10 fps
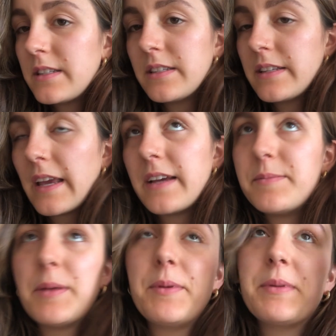Yeah, it
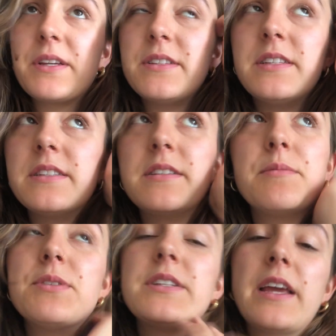might be because he
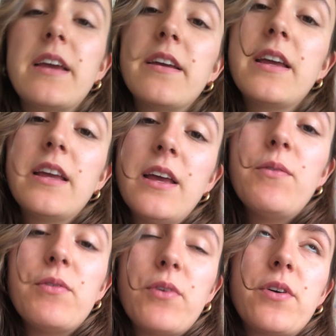was there
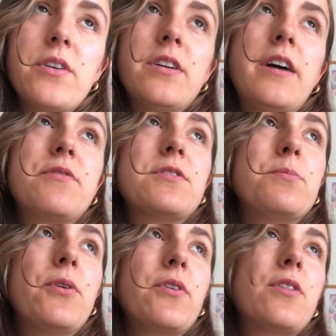with her after
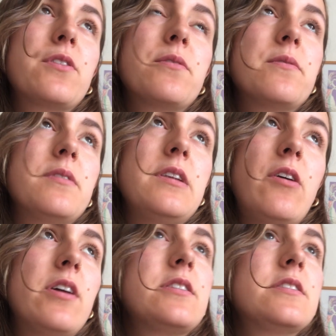birth
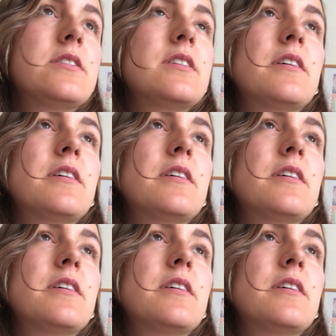lots.